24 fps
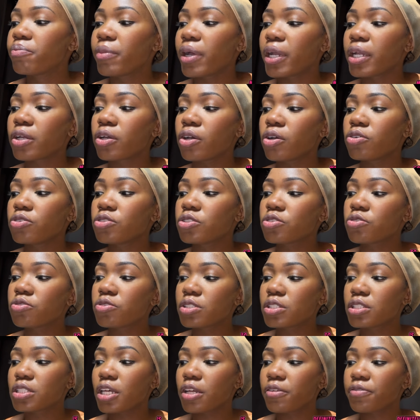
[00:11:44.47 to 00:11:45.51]
My
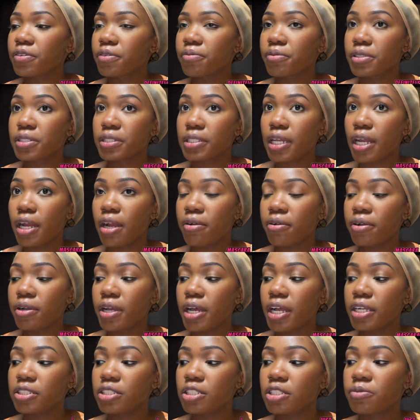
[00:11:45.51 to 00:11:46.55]
go-to is definitely
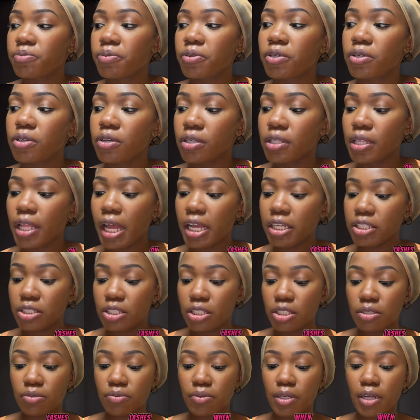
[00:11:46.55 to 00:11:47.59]
mascara. I just put on
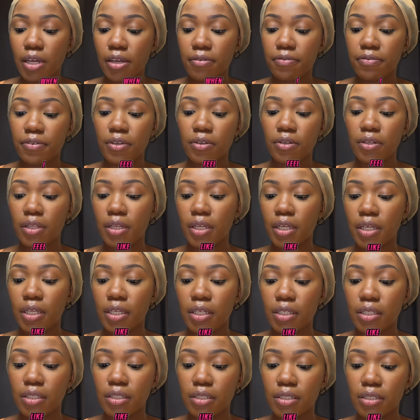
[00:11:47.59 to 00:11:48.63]
lashes when I feel
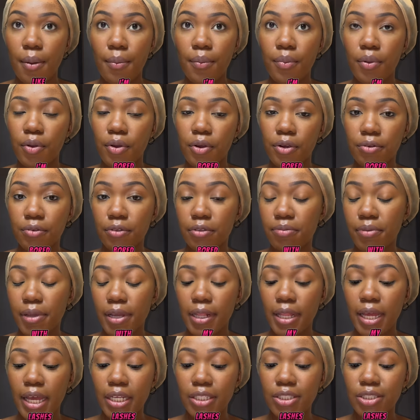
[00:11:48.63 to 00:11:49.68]
like I'm bored with my
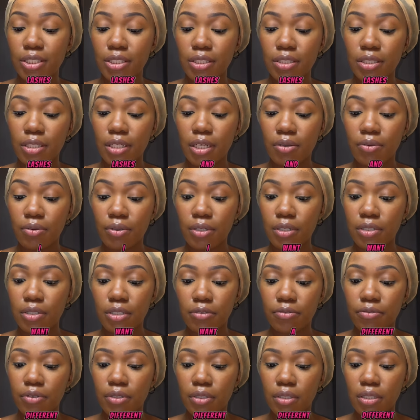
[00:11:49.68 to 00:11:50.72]
lashes and I want a
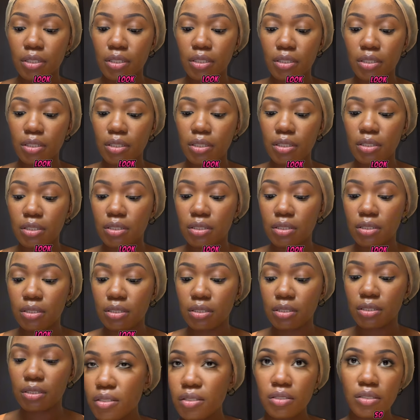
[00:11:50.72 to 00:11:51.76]
different look.
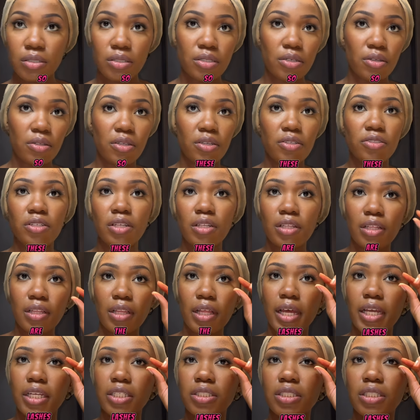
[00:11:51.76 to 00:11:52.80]
So these are the
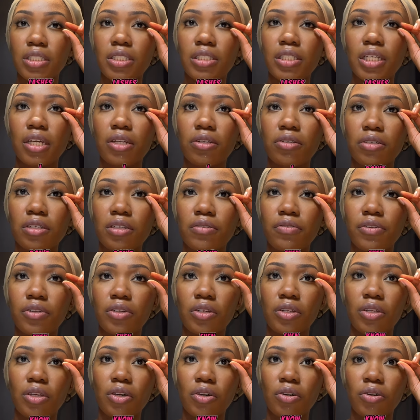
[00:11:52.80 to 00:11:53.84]
lashes. I don't even
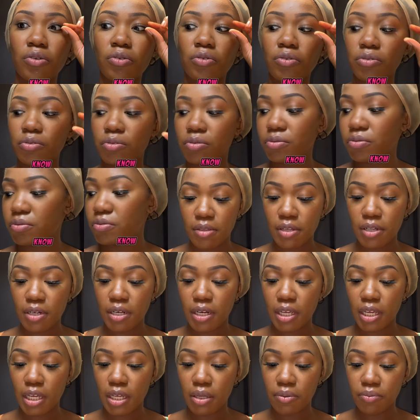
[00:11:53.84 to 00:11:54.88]
know the
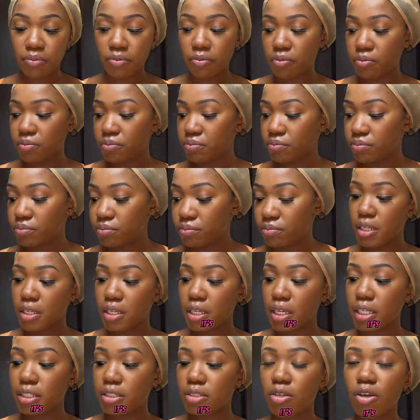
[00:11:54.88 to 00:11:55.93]
name.
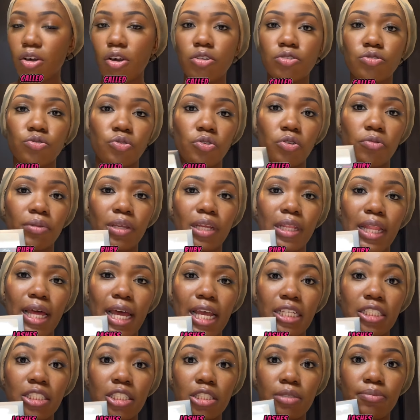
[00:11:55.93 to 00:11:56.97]
It's called Ruby
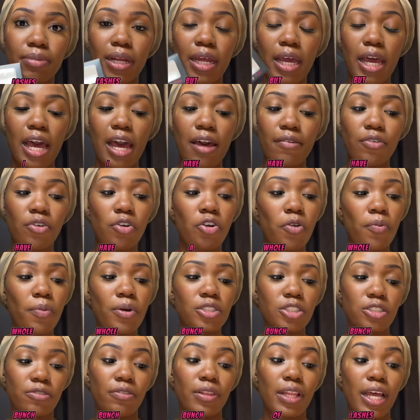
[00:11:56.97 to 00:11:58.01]
Lashes, but I have a whole
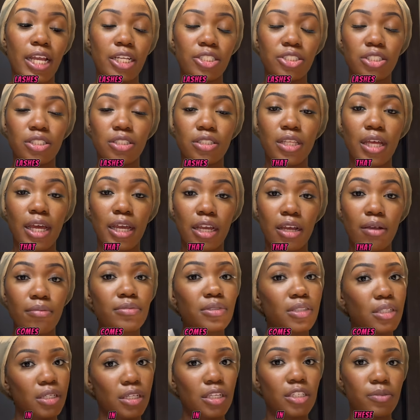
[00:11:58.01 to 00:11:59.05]
bunch of lashes that
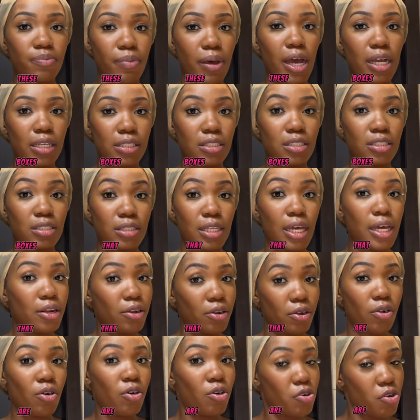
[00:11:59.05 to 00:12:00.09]
comes in these boxes that
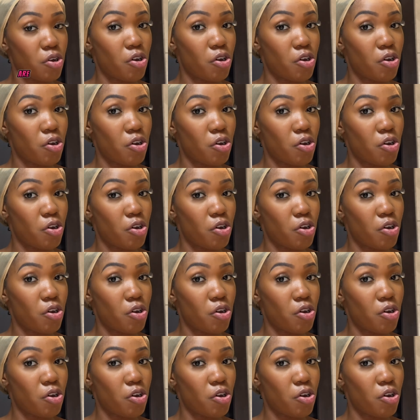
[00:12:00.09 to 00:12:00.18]
are all